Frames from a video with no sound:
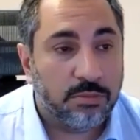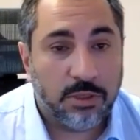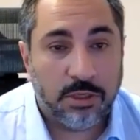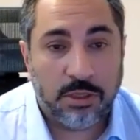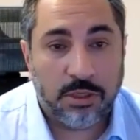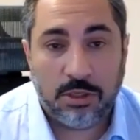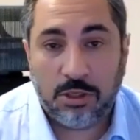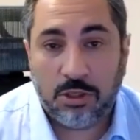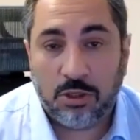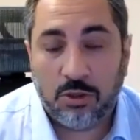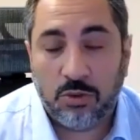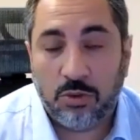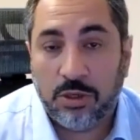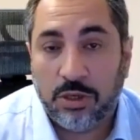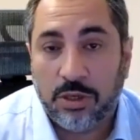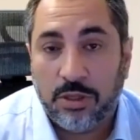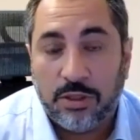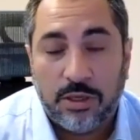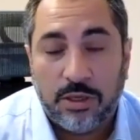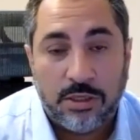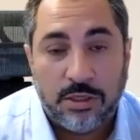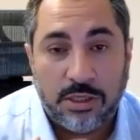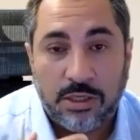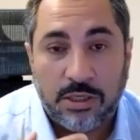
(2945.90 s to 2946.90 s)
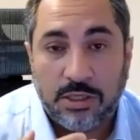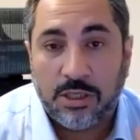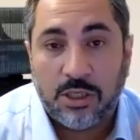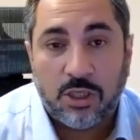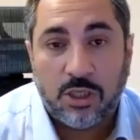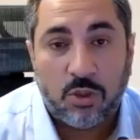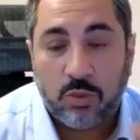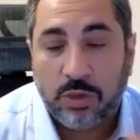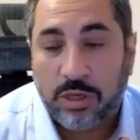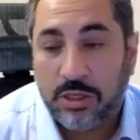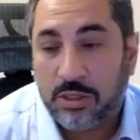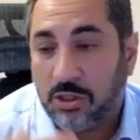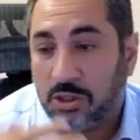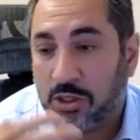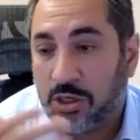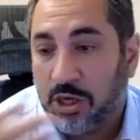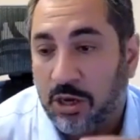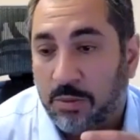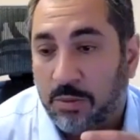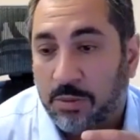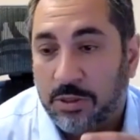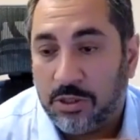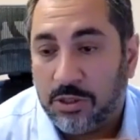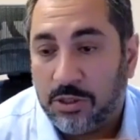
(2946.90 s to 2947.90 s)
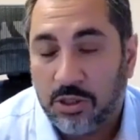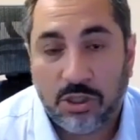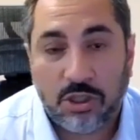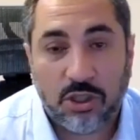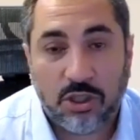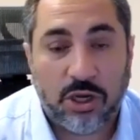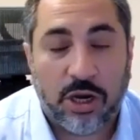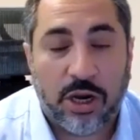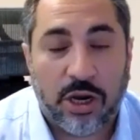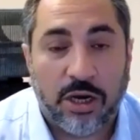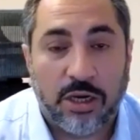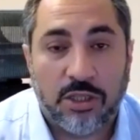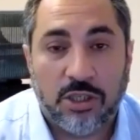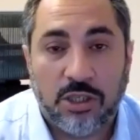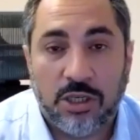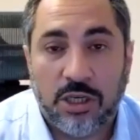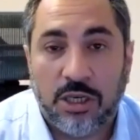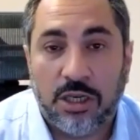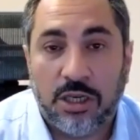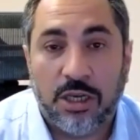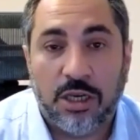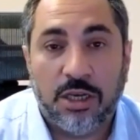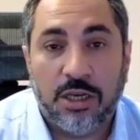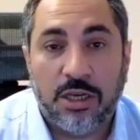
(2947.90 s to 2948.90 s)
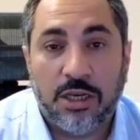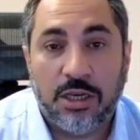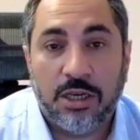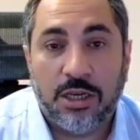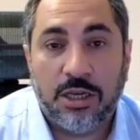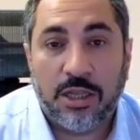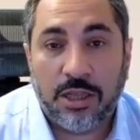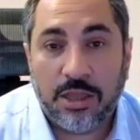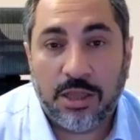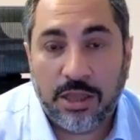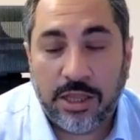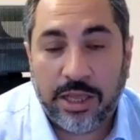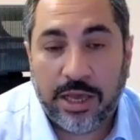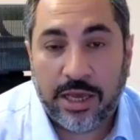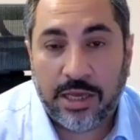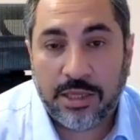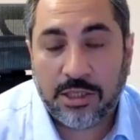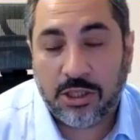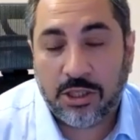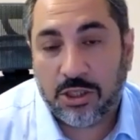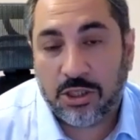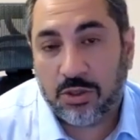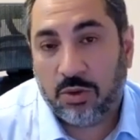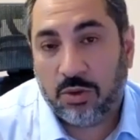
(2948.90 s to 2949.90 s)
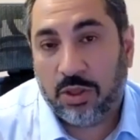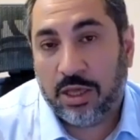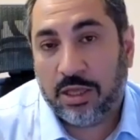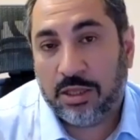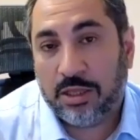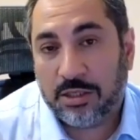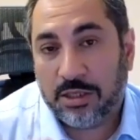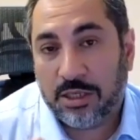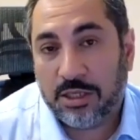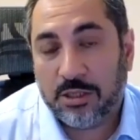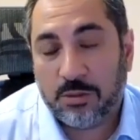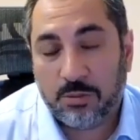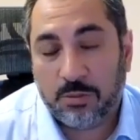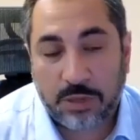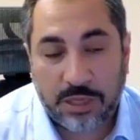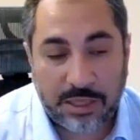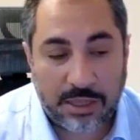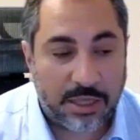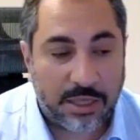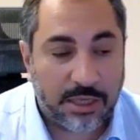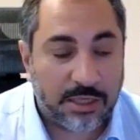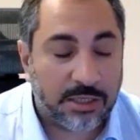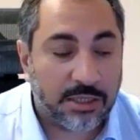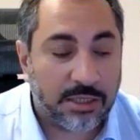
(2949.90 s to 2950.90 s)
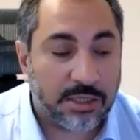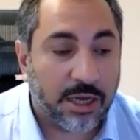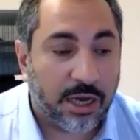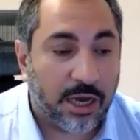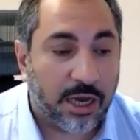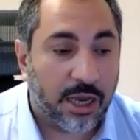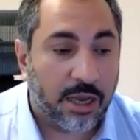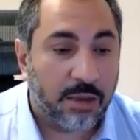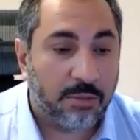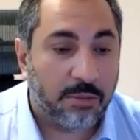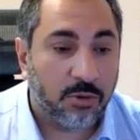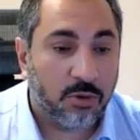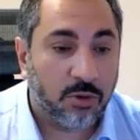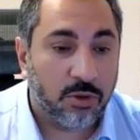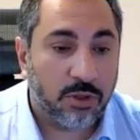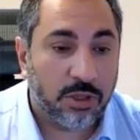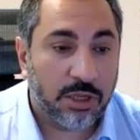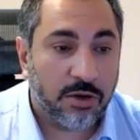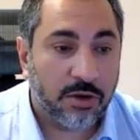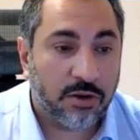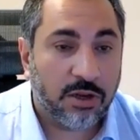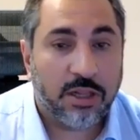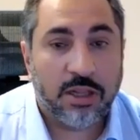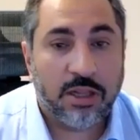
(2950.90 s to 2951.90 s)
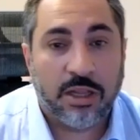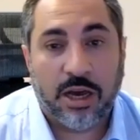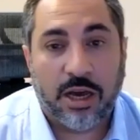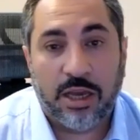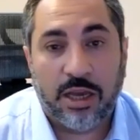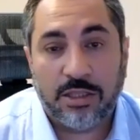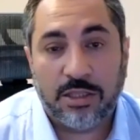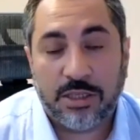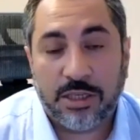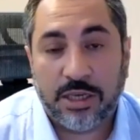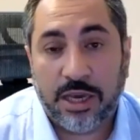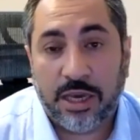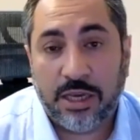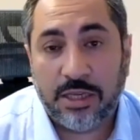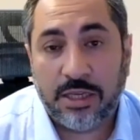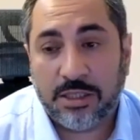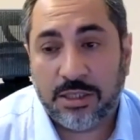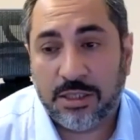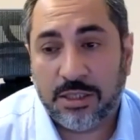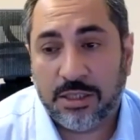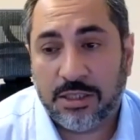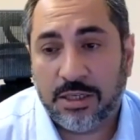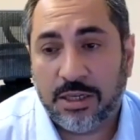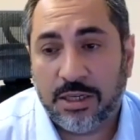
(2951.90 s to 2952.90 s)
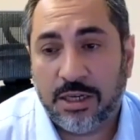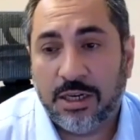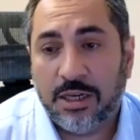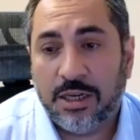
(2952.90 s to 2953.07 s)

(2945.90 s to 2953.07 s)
doing this as a sweatshop and just charging less so that they spend less time on their clients' cases.